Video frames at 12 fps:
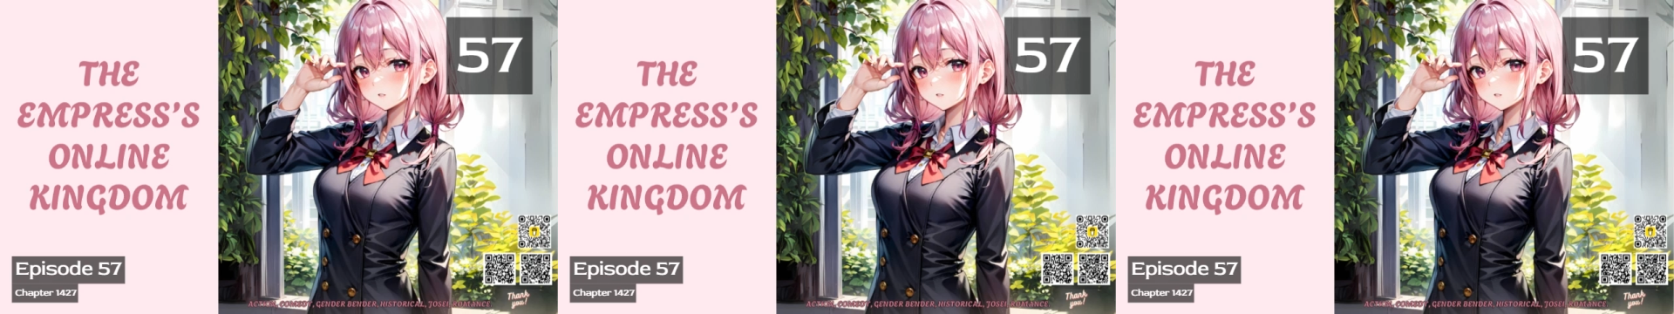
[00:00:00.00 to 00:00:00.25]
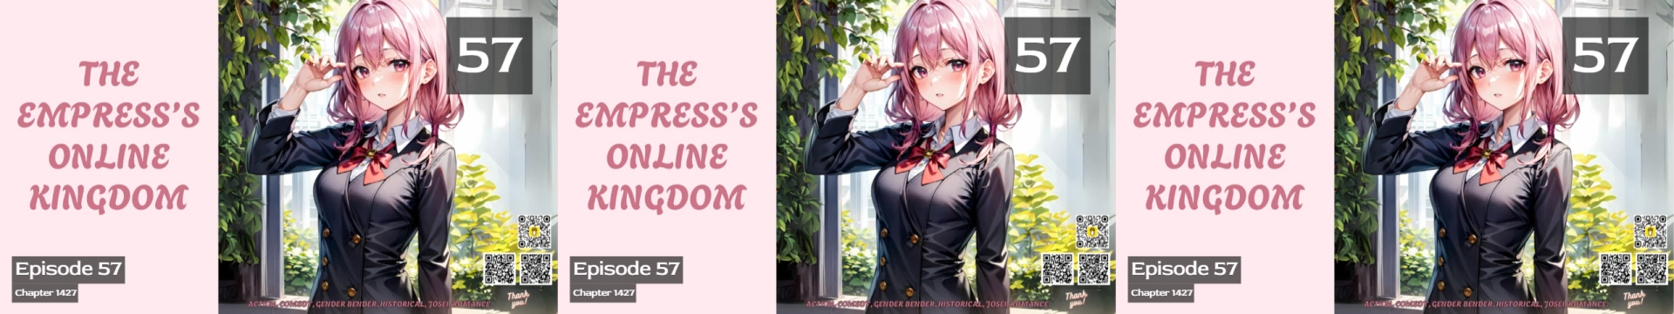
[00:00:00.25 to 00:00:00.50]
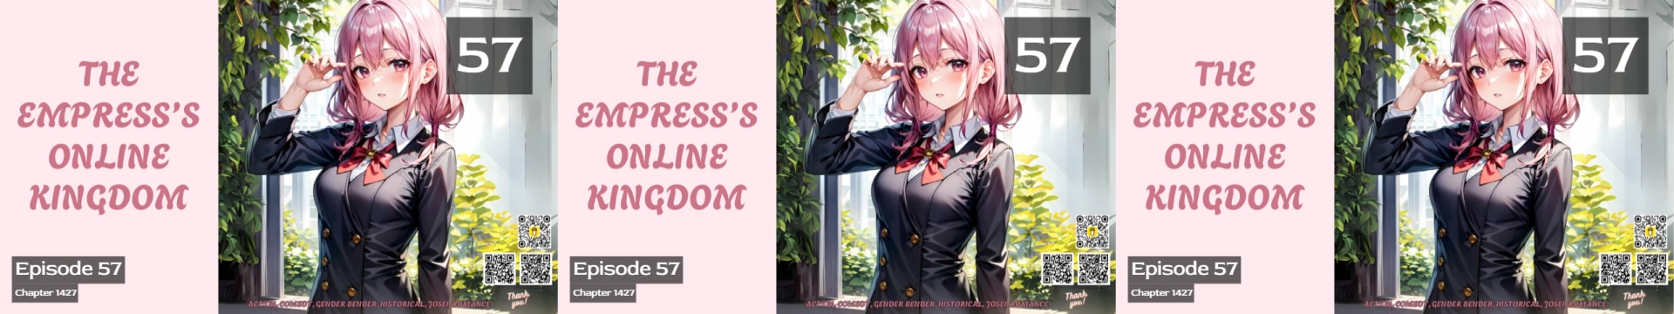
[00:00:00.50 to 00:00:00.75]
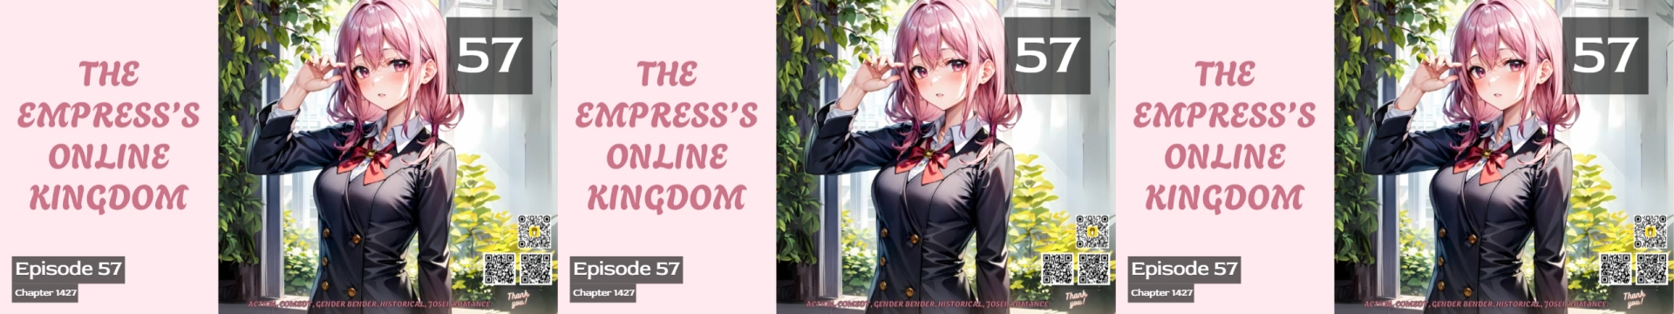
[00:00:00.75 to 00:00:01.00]
You're not
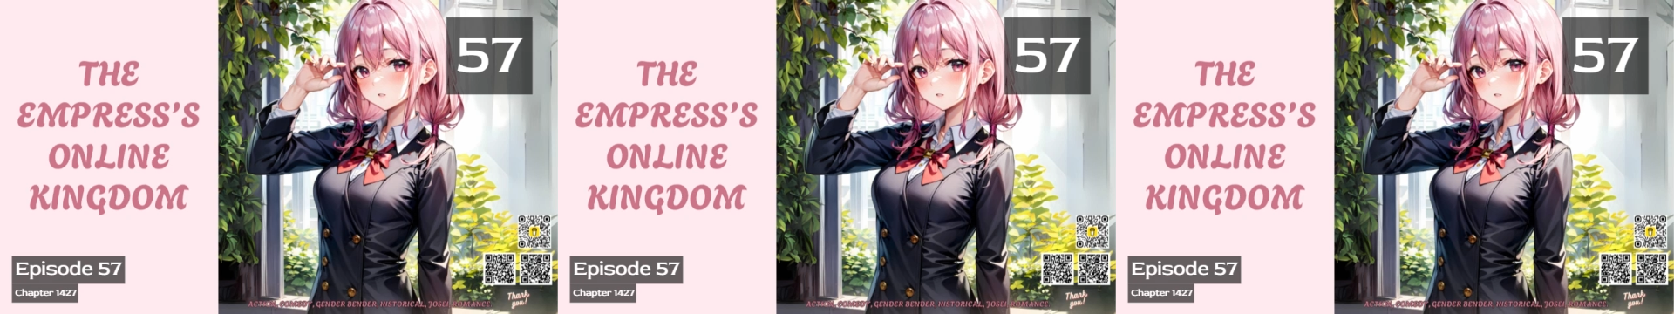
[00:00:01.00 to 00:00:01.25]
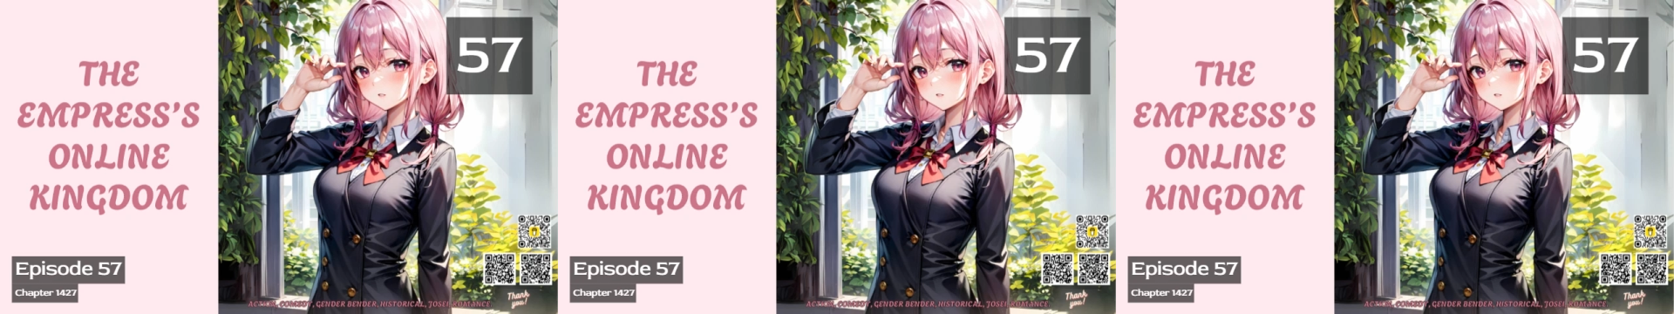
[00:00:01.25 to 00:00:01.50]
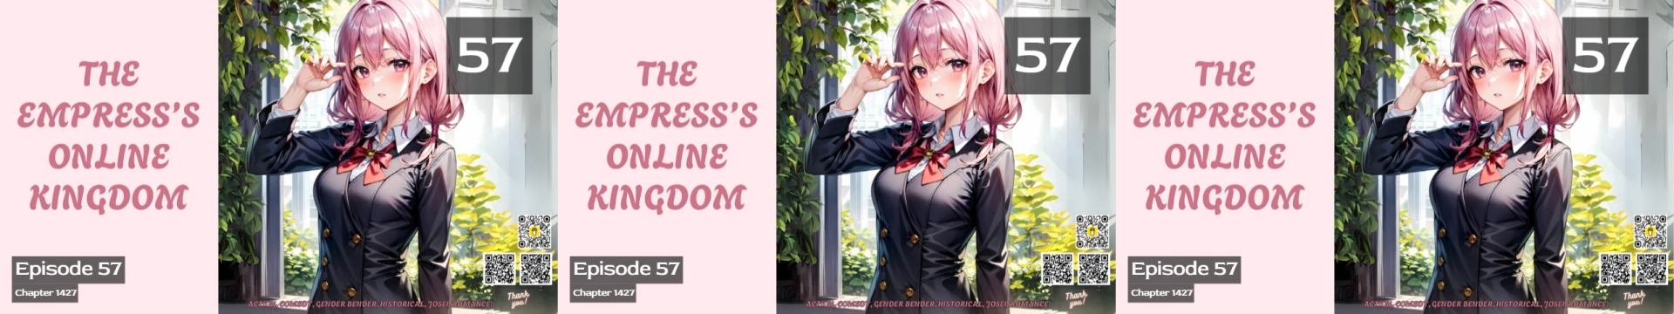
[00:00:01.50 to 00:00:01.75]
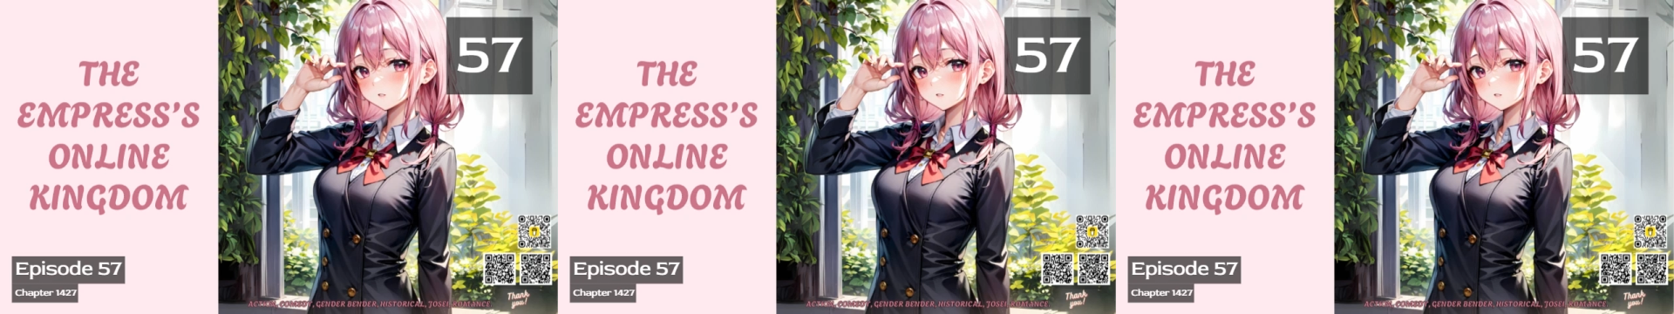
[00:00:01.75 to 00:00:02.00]
afraid that he won't do
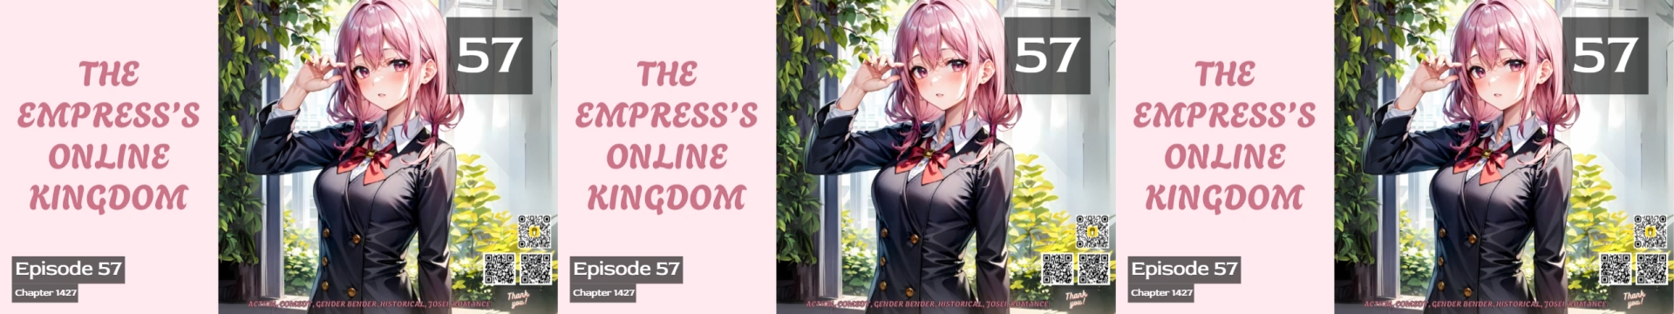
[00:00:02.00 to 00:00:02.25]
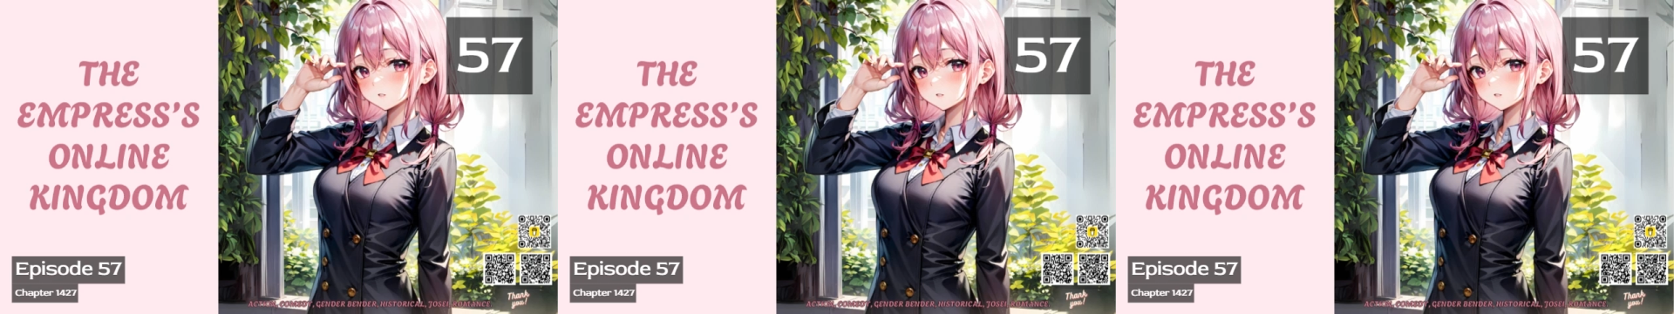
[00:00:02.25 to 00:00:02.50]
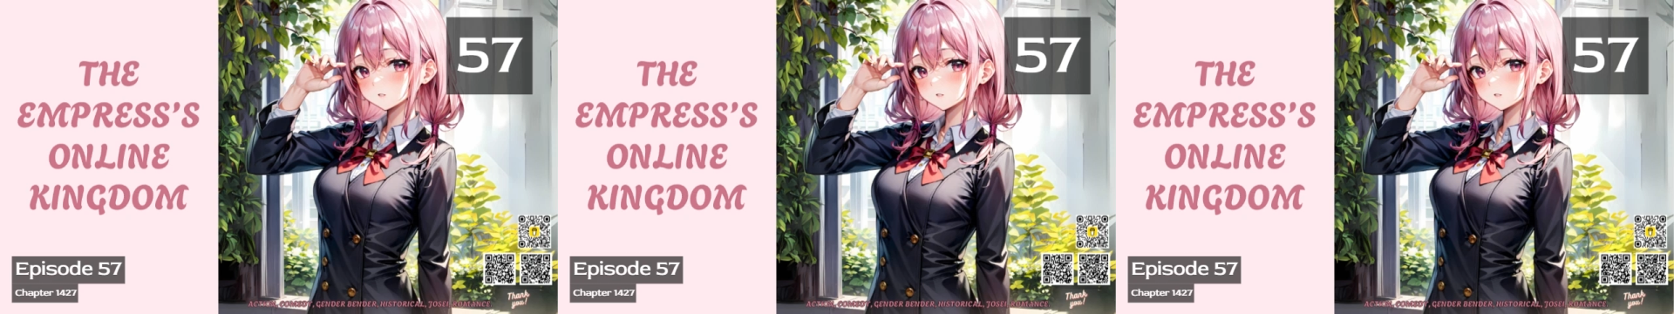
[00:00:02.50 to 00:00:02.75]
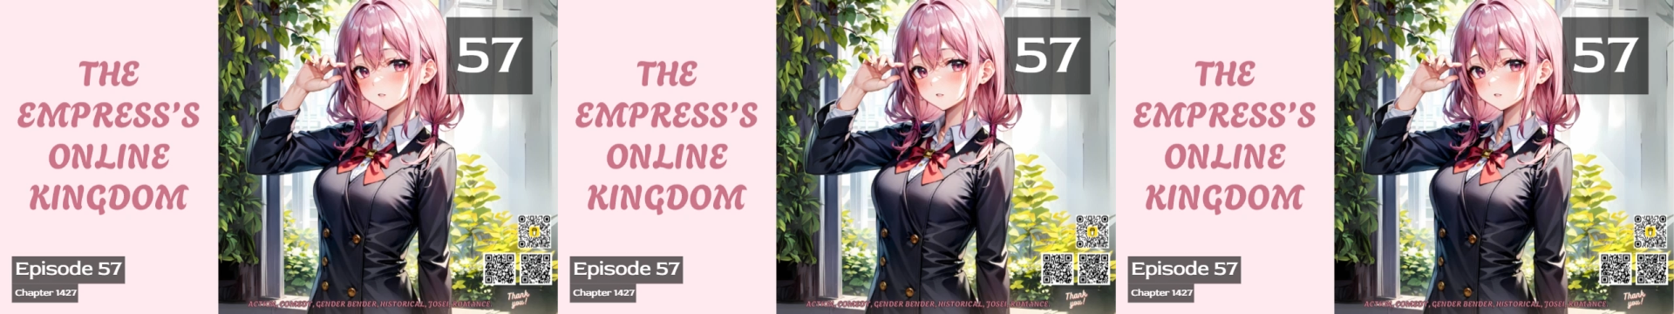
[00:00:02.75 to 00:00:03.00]
well, but he'll be
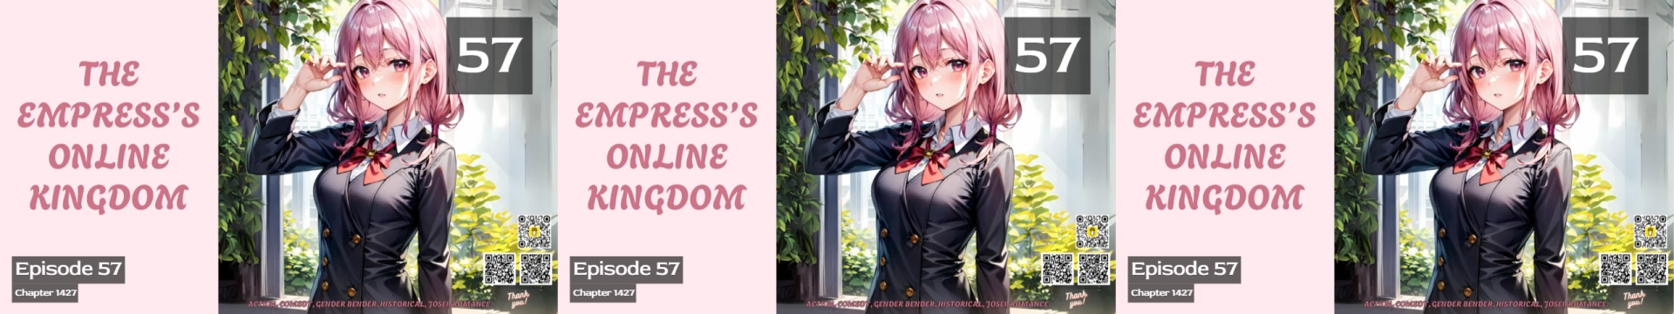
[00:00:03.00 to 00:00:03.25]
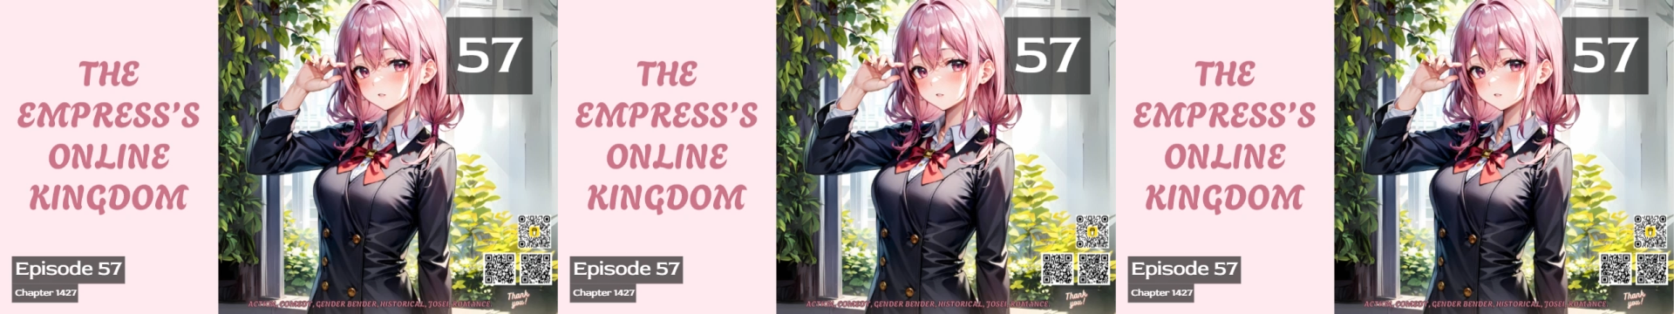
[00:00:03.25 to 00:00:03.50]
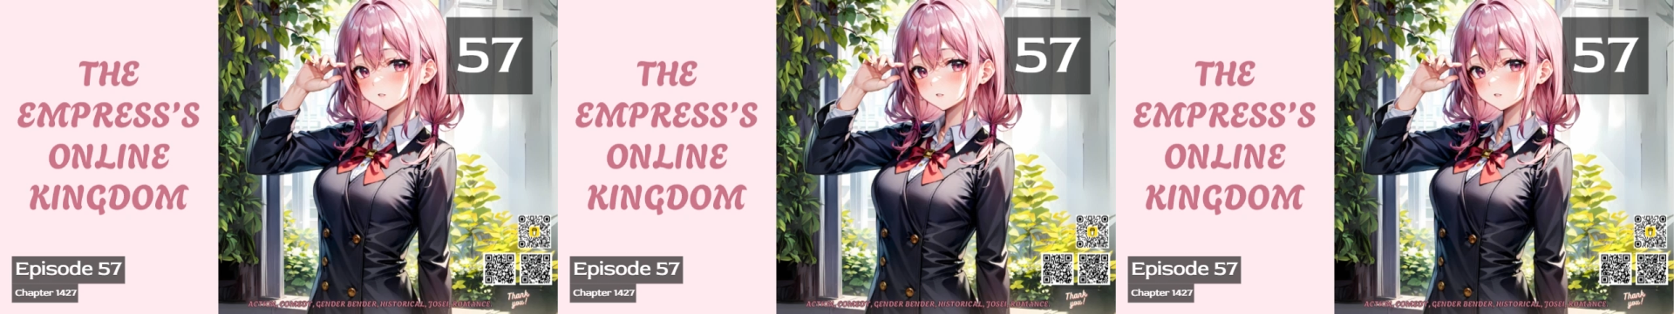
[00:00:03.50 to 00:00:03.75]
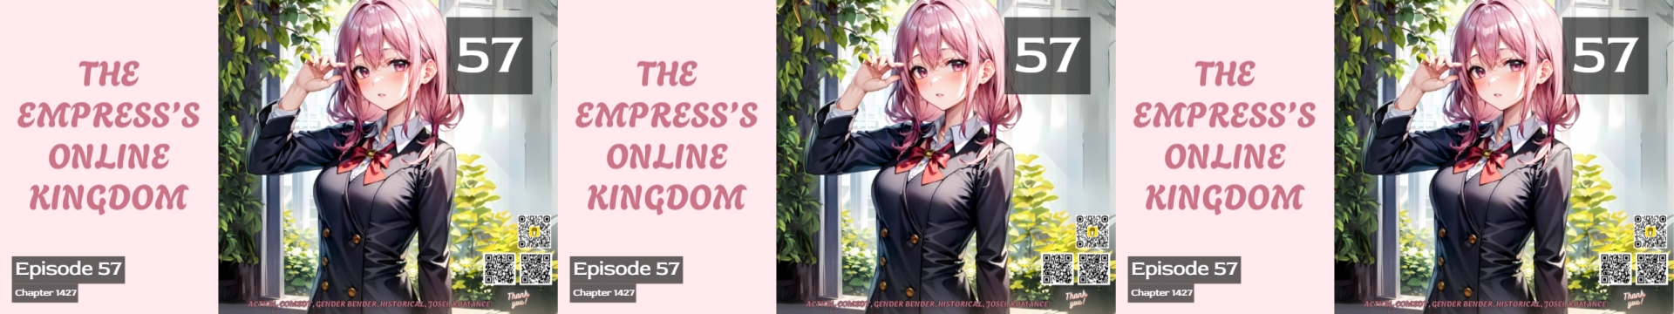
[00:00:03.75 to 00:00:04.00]
worried that he won't do
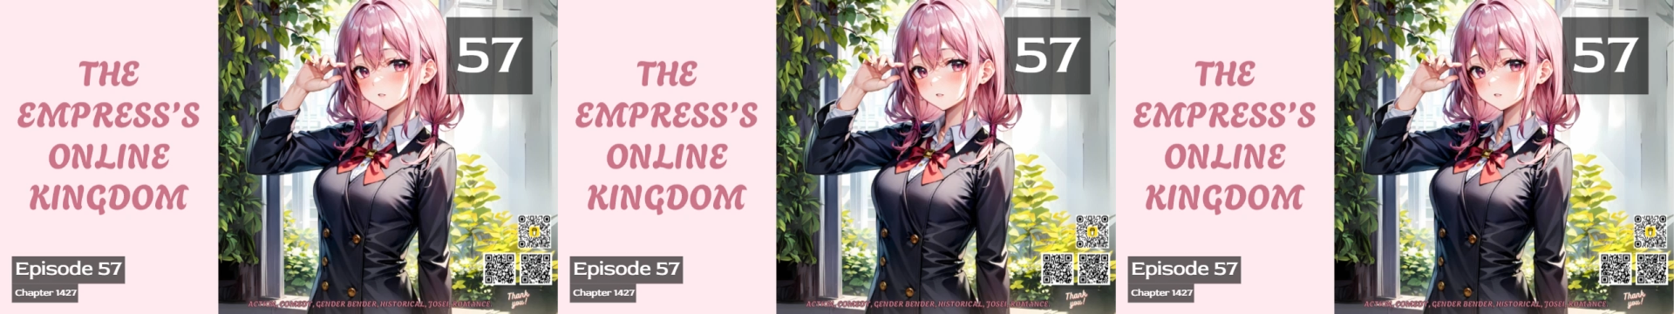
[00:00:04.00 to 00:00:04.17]
well.